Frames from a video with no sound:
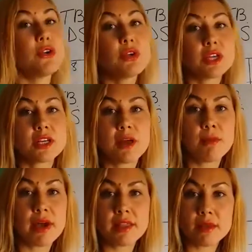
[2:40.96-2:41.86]
or you can
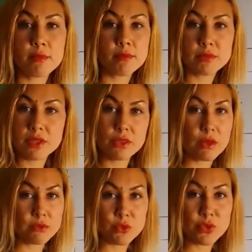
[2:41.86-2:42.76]
combine
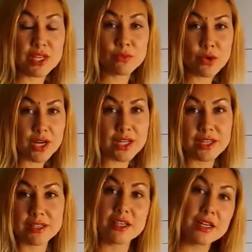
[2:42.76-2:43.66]
them two and work
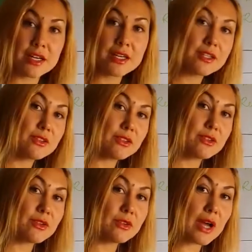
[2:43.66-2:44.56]

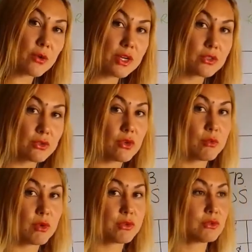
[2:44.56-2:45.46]
according to
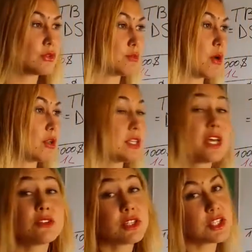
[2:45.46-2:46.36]
both of those models.
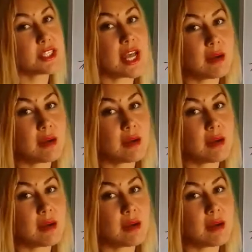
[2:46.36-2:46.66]
So it's just